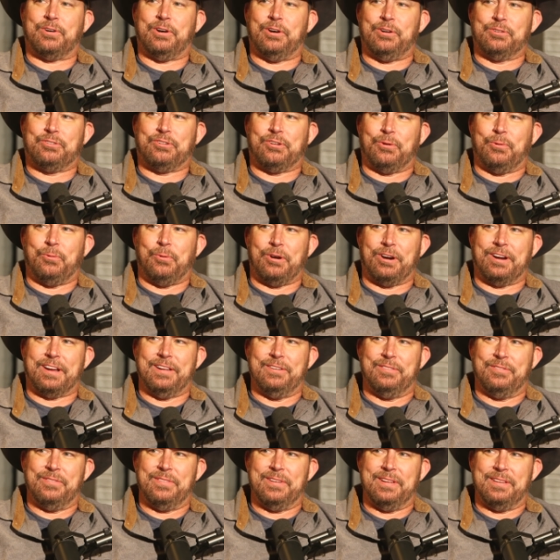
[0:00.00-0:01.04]
culture
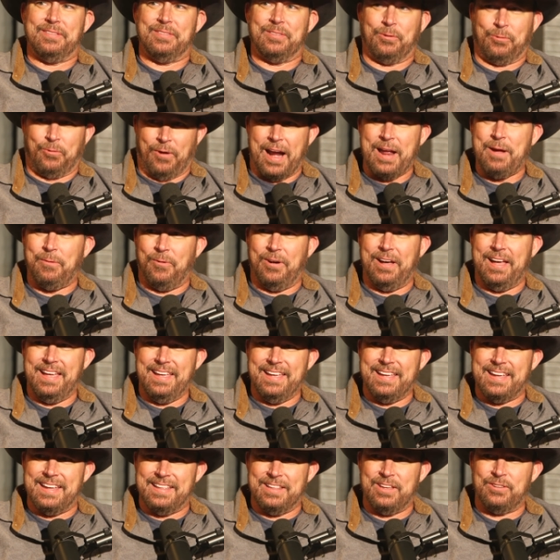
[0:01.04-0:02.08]
working the right yeah, way the
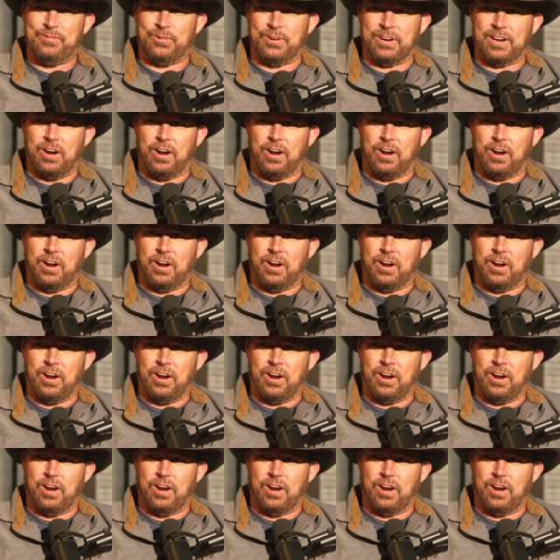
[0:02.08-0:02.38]
right in way, this yeah.